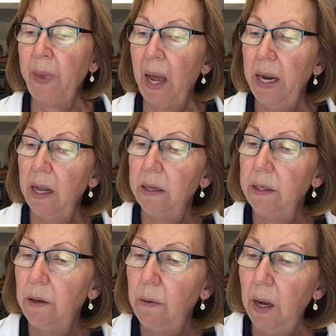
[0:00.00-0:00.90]
I
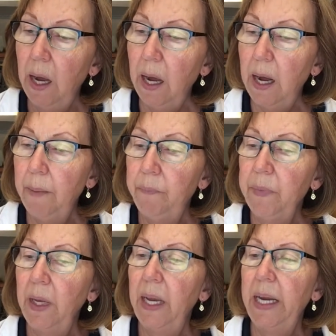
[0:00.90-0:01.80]
also
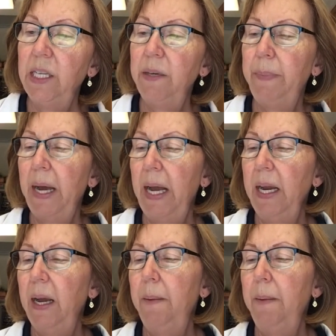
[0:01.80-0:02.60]
like to buy